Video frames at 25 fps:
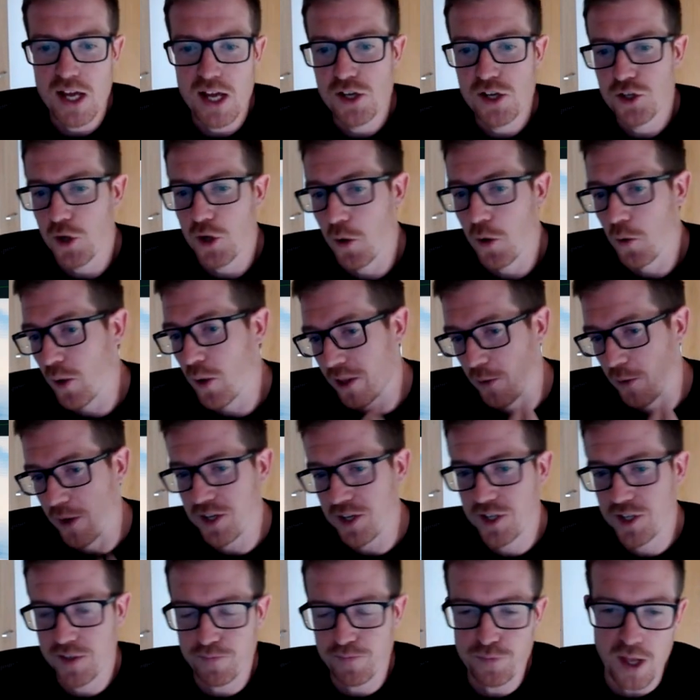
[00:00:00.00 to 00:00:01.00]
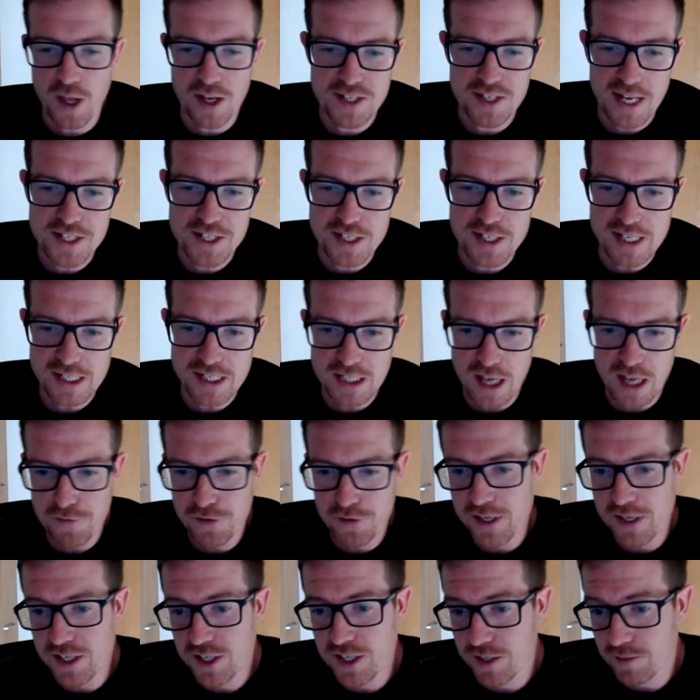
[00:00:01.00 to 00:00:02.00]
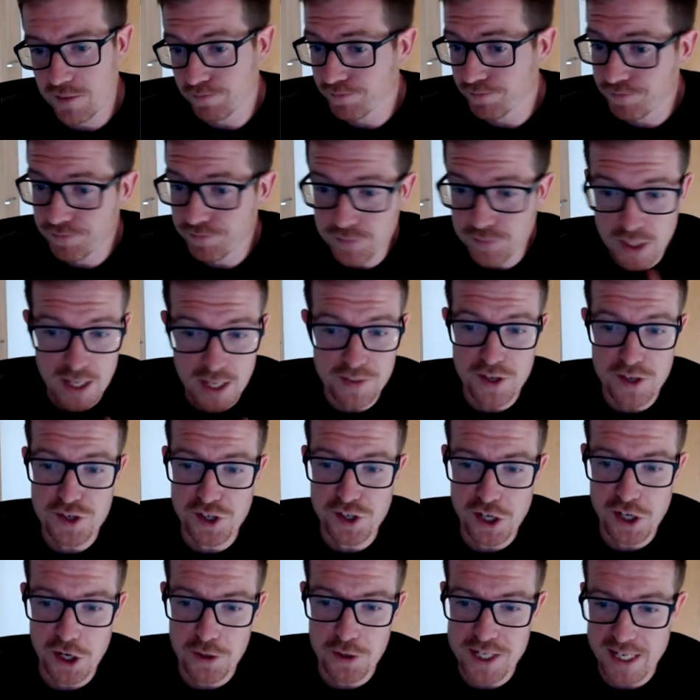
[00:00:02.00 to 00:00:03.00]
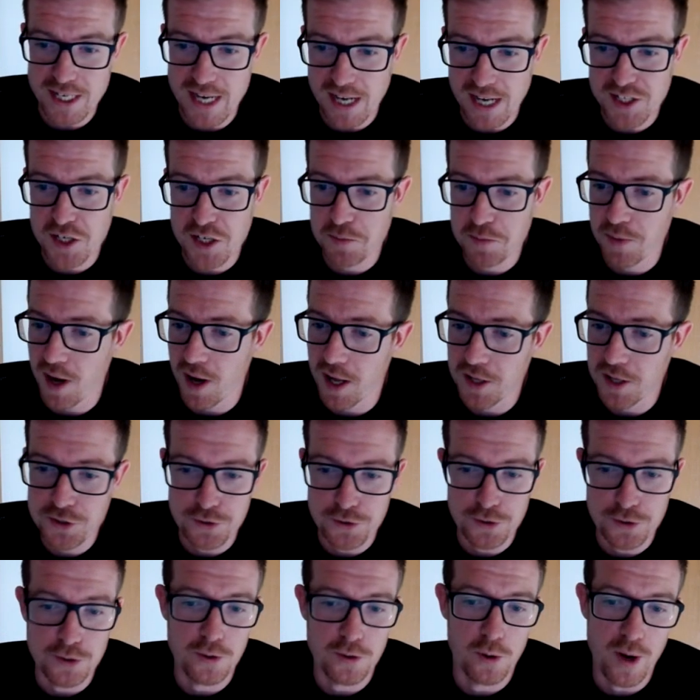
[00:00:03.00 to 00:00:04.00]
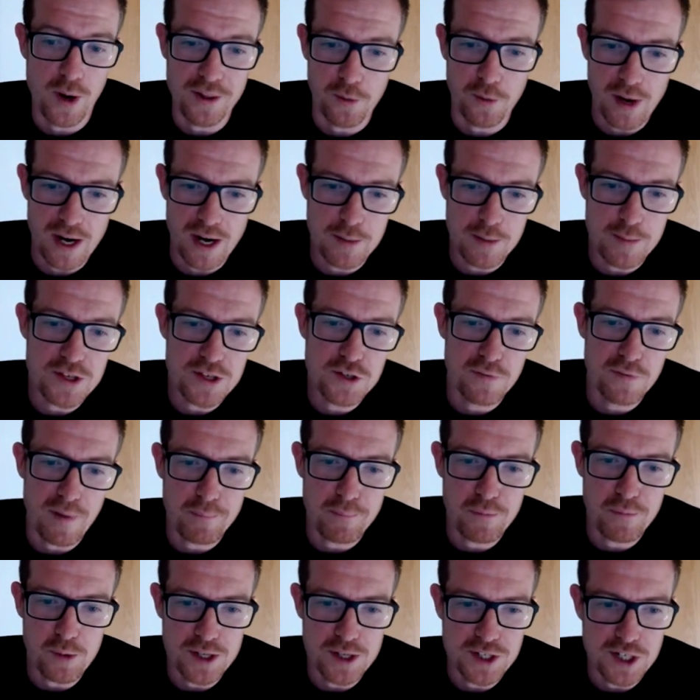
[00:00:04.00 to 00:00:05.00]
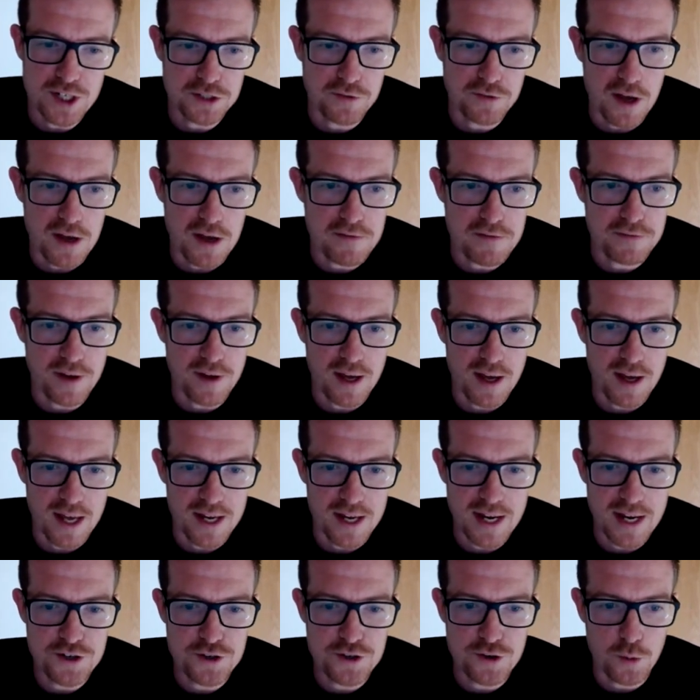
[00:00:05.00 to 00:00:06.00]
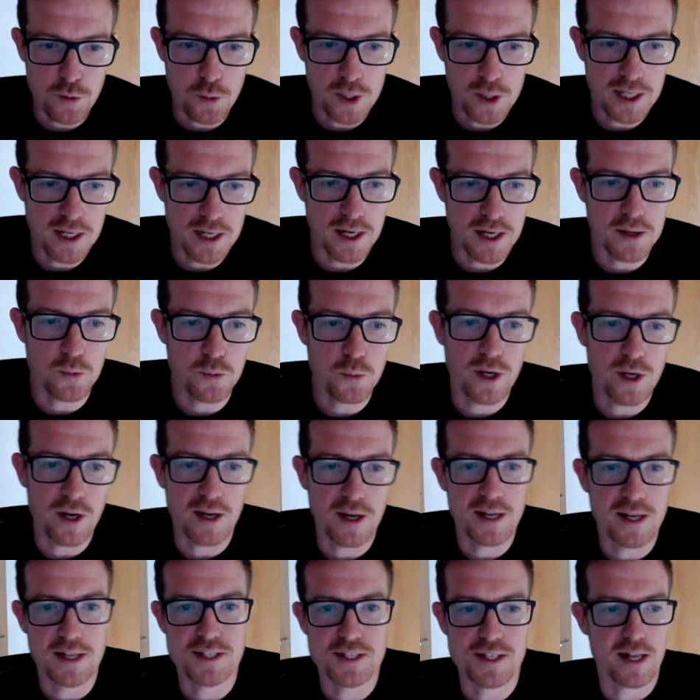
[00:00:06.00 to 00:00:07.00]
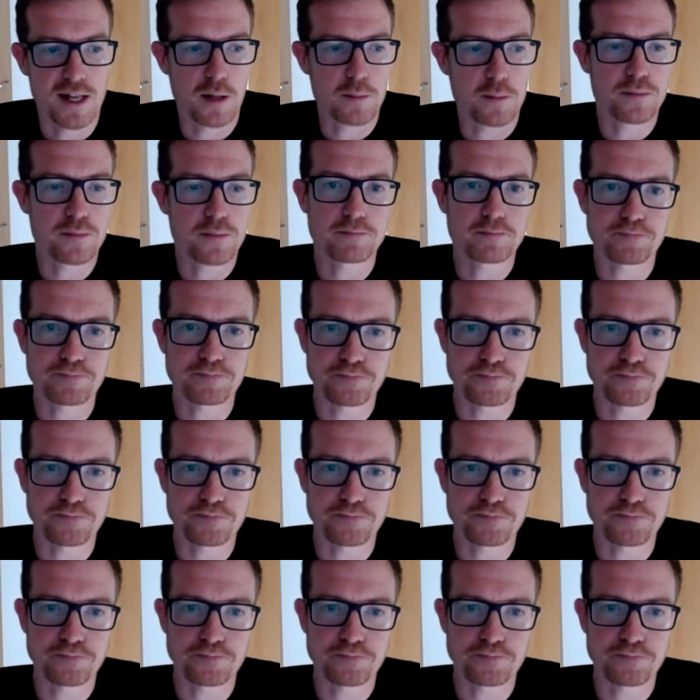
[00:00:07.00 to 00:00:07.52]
So whether it's identity and governance, the security and access part, or other elements of M365 and Entra, we are here to help.